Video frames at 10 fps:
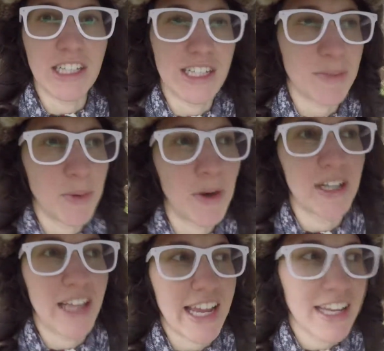It's more
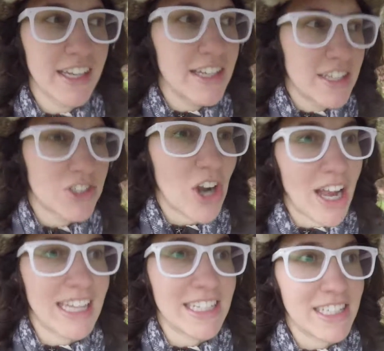like
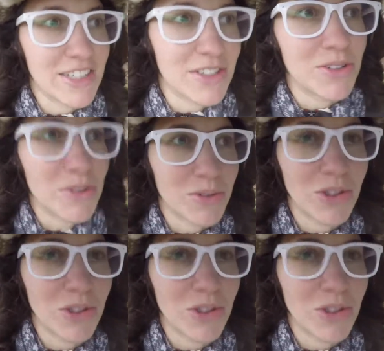trying to